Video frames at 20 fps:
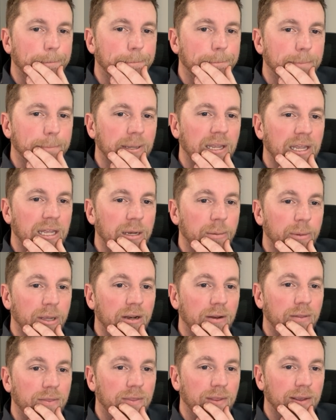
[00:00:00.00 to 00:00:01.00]

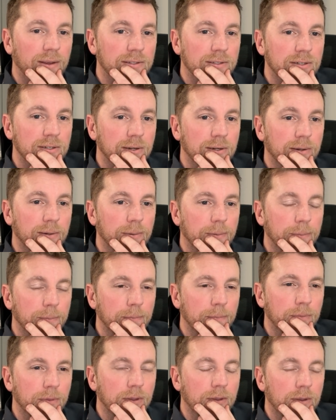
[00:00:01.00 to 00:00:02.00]
animated things here.
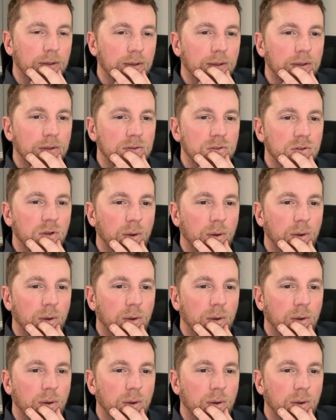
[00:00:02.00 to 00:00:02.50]
So